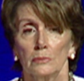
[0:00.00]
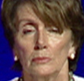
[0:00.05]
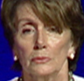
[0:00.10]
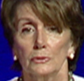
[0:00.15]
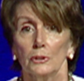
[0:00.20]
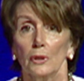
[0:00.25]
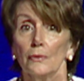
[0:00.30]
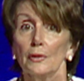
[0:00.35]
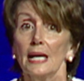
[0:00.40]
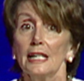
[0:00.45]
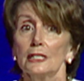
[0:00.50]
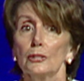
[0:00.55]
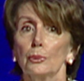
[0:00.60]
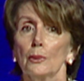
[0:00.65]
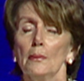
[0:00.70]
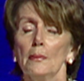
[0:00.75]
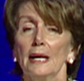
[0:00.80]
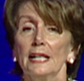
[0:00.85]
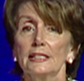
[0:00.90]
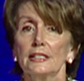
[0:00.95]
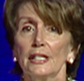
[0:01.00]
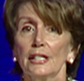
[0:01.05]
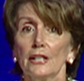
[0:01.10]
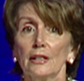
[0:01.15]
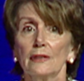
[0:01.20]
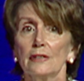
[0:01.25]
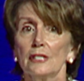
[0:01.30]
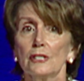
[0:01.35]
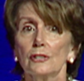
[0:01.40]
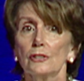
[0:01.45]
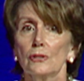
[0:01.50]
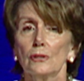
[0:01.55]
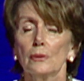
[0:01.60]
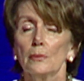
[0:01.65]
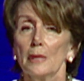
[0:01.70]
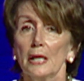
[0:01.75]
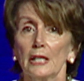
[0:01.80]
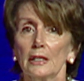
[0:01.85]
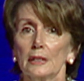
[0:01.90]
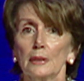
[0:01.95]
So that's what my dare is to the
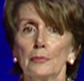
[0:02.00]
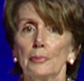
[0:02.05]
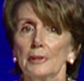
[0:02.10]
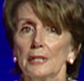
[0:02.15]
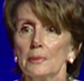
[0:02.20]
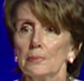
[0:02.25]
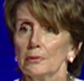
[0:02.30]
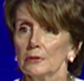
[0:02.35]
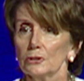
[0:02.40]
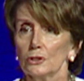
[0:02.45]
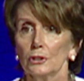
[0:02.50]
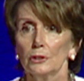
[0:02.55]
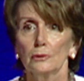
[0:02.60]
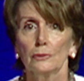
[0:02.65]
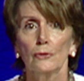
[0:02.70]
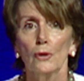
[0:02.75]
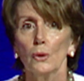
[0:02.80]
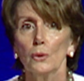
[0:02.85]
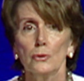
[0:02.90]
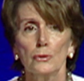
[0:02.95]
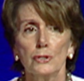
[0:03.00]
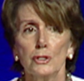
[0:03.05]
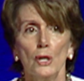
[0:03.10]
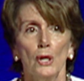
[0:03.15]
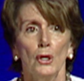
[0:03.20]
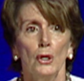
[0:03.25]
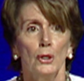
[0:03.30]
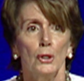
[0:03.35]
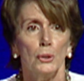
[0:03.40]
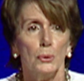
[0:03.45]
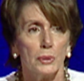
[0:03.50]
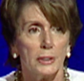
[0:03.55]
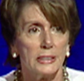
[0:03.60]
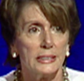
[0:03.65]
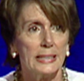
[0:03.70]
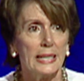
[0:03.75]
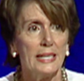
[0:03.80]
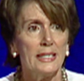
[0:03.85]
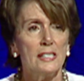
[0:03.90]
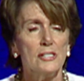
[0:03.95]
American people, to those who are
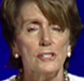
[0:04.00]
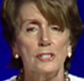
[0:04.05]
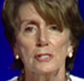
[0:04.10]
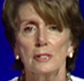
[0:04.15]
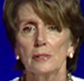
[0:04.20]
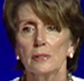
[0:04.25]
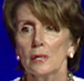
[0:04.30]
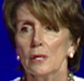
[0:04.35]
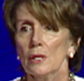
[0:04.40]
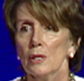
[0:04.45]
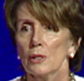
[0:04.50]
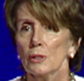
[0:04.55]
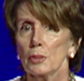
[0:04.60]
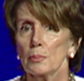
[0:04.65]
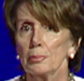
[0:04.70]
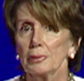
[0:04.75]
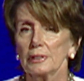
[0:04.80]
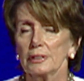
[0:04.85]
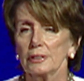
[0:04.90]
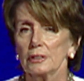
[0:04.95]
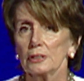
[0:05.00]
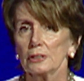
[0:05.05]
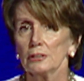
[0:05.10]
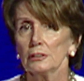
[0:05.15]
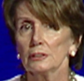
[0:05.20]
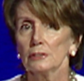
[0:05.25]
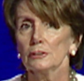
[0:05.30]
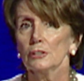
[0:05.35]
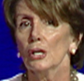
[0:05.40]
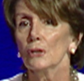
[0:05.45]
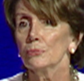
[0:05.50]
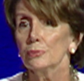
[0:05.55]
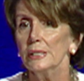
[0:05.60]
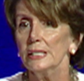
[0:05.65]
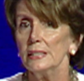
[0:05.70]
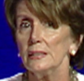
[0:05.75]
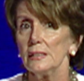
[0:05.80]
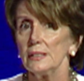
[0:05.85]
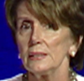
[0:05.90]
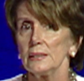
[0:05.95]
engaged in the political
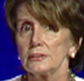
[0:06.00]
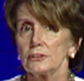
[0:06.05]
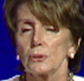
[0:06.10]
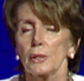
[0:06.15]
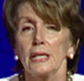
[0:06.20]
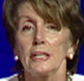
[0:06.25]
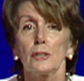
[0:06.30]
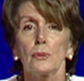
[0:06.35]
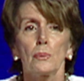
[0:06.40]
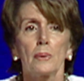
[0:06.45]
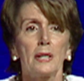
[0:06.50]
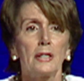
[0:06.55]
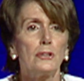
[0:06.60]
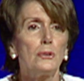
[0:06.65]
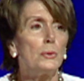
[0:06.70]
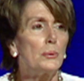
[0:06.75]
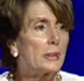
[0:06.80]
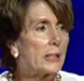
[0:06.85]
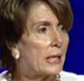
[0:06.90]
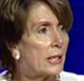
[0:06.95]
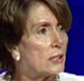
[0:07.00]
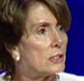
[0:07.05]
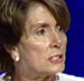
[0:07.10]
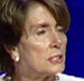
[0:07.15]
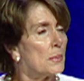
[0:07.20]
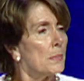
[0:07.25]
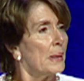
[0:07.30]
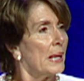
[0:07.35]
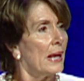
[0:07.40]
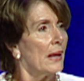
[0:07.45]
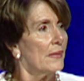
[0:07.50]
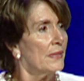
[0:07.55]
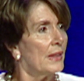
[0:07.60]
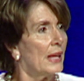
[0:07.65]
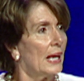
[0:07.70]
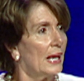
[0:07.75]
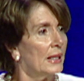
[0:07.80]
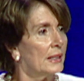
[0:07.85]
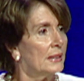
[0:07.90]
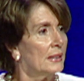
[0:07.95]
arena, to anyone who cares about
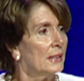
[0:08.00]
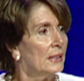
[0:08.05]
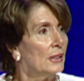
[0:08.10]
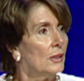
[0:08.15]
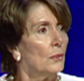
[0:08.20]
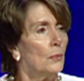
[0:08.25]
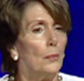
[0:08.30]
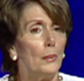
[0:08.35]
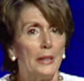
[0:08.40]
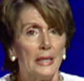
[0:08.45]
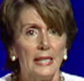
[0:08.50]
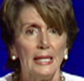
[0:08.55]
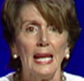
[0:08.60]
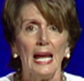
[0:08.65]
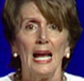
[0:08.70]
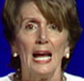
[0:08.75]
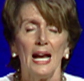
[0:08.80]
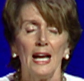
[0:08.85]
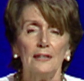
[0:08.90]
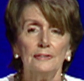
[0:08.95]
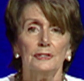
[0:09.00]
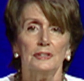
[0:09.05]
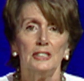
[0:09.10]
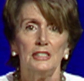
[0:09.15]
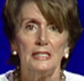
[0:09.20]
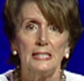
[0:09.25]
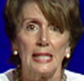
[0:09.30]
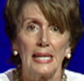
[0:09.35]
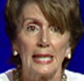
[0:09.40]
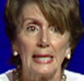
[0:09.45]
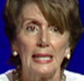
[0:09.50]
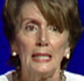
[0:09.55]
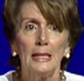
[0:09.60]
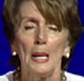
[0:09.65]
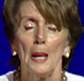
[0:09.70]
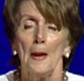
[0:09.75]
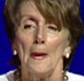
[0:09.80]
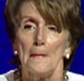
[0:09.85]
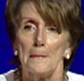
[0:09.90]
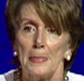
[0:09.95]
that. We have to take
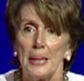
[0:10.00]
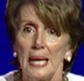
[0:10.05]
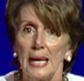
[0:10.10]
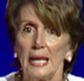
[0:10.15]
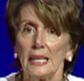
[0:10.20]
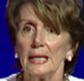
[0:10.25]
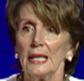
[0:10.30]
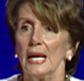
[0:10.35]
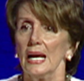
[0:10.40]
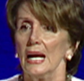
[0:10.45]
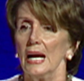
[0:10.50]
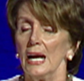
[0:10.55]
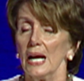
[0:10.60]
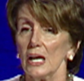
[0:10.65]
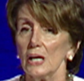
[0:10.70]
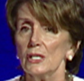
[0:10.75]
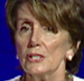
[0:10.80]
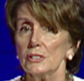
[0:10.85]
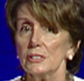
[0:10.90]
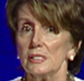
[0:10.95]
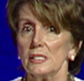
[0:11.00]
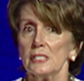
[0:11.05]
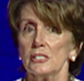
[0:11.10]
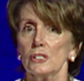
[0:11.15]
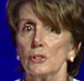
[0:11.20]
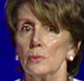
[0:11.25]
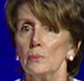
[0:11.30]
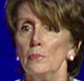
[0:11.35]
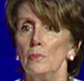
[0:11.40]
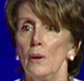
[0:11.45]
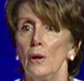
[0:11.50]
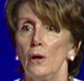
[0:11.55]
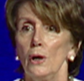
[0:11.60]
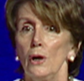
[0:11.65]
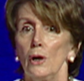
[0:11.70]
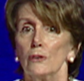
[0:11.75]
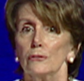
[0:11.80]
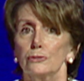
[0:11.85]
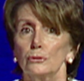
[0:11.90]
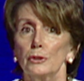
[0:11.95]
back our system
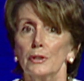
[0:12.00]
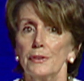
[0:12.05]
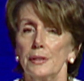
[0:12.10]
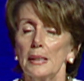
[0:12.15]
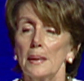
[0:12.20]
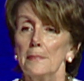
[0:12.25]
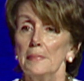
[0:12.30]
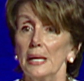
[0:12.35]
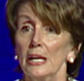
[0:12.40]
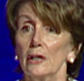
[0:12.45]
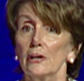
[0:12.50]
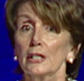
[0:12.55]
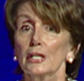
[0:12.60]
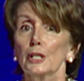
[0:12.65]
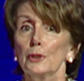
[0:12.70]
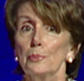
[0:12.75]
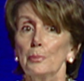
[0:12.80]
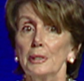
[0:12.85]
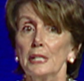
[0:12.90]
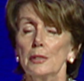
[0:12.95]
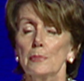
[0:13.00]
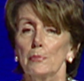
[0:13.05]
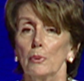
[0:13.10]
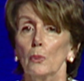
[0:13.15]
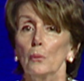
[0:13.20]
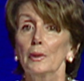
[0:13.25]
for the American people.